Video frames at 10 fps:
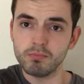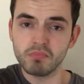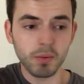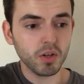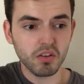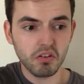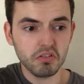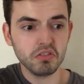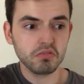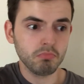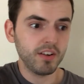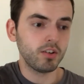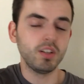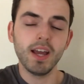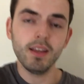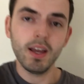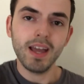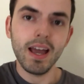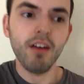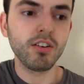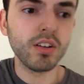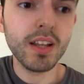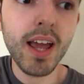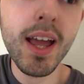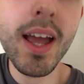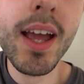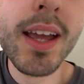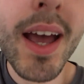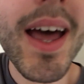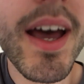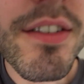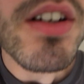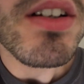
Let me know your thoughts. Have a good day. Have a good day. Have a